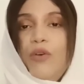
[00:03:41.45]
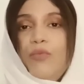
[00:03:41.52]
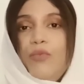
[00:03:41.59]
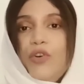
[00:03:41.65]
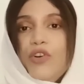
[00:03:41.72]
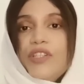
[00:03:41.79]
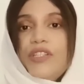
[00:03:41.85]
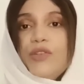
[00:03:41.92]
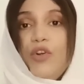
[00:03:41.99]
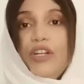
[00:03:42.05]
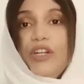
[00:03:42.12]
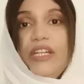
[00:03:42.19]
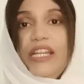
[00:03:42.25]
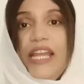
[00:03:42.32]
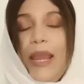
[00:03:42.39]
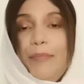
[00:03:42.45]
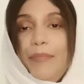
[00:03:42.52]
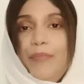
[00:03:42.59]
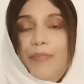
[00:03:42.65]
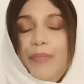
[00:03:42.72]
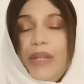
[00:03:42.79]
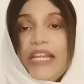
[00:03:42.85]
was only
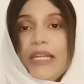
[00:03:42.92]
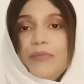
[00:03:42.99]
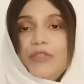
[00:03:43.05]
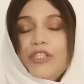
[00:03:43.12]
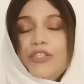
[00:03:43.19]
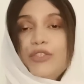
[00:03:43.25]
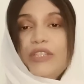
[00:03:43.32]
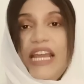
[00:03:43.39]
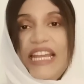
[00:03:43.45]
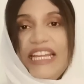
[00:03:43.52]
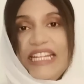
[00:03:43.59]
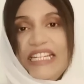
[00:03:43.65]
applicable to the